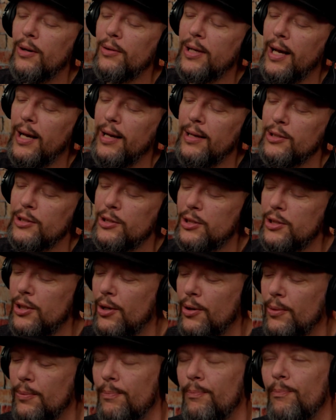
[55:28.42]
Okay,
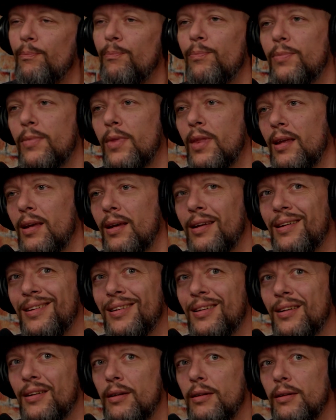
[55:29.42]
so
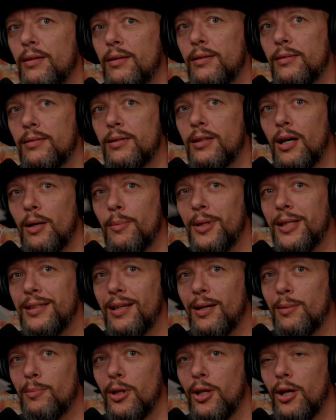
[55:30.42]
comment
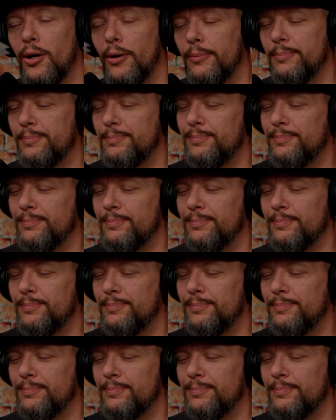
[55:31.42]
down below.